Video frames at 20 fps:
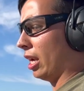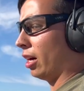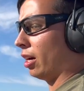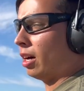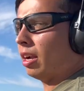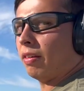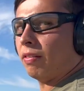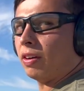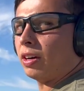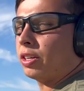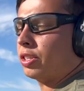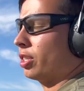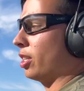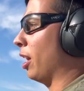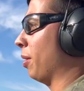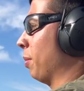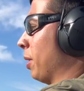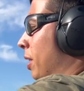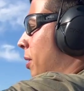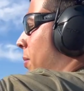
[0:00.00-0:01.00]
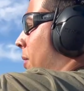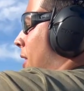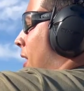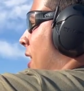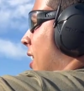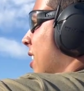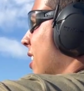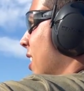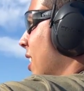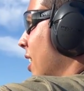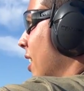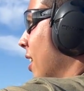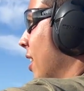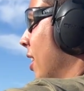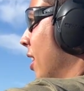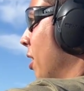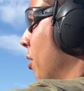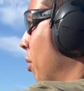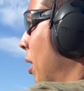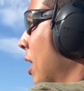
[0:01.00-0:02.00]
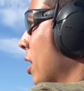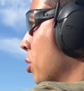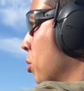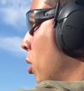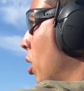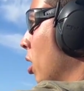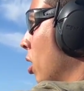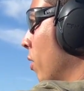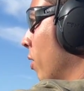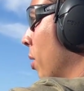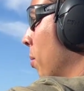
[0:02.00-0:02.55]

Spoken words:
of her stomach because the rounds were all over the